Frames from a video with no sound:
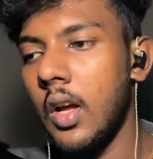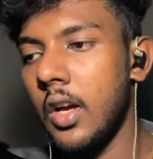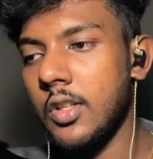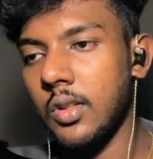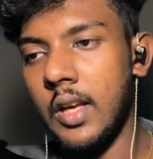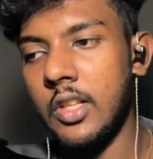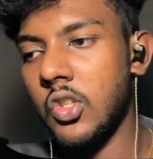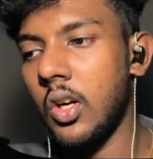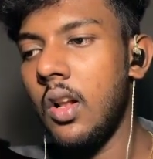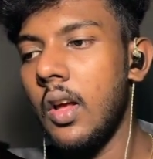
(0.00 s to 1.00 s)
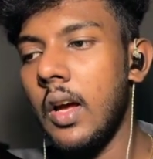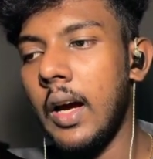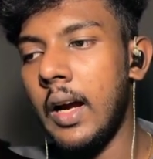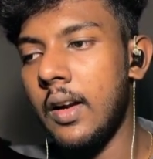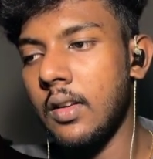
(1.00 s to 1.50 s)
So that's all.
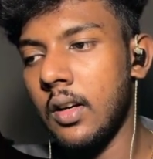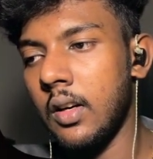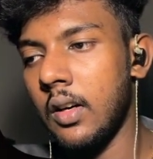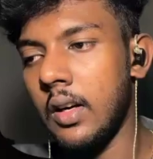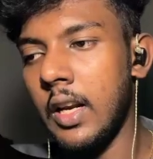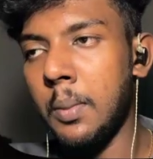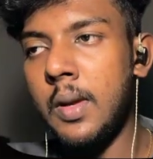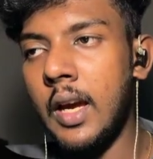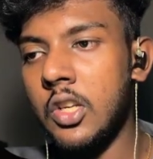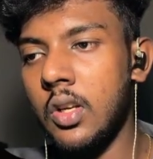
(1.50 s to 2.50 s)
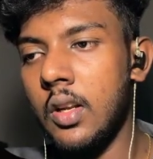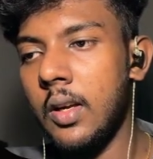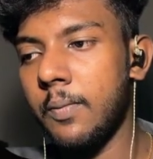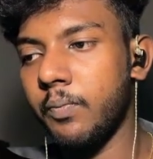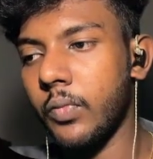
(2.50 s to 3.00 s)
And let me
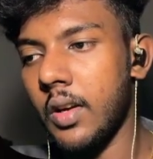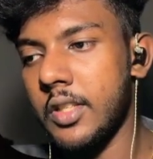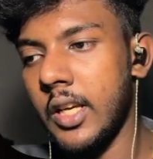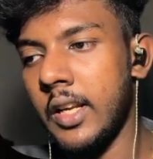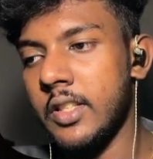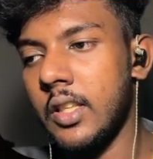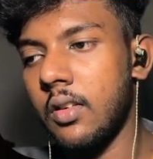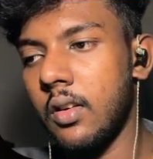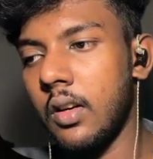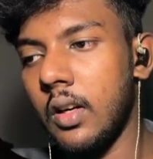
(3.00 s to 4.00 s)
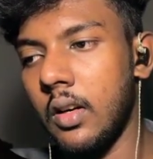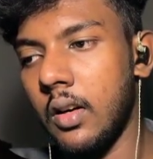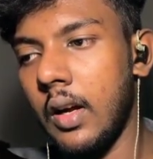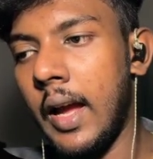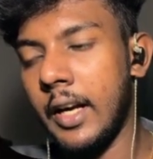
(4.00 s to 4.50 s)
actually change the
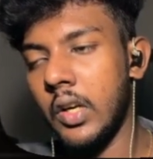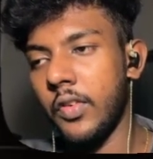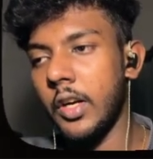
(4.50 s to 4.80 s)
activity